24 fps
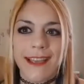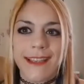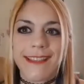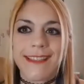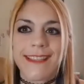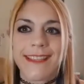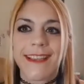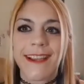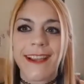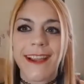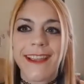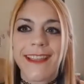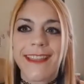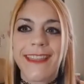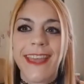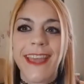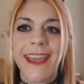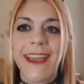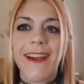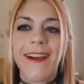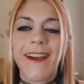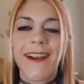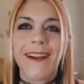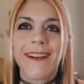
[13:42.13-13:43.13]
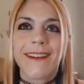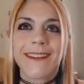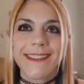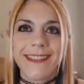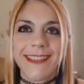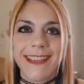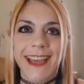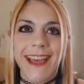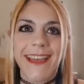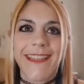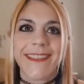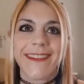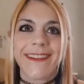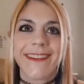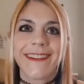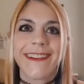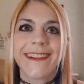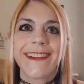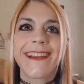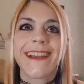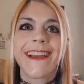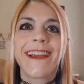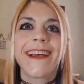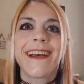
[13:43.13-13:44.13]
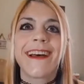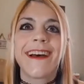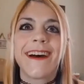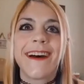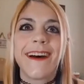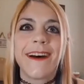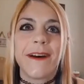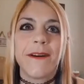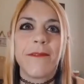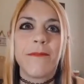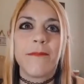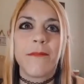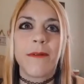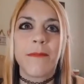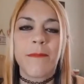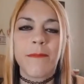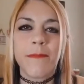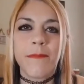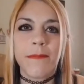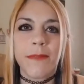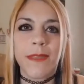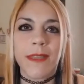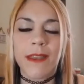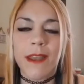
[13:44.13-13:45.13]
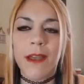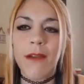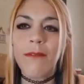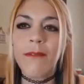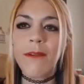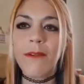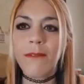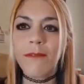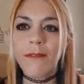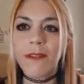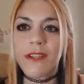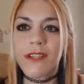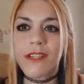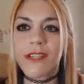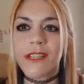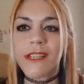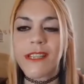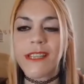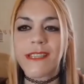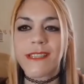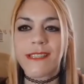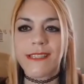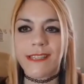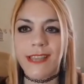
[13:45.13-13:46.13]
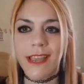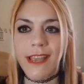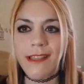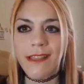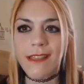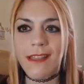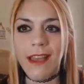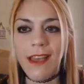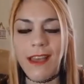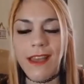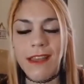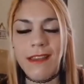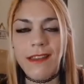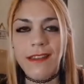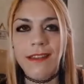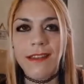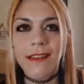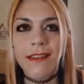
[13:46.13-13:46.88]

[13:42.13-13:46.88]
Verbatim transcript: they they are together. Um they never officially state that,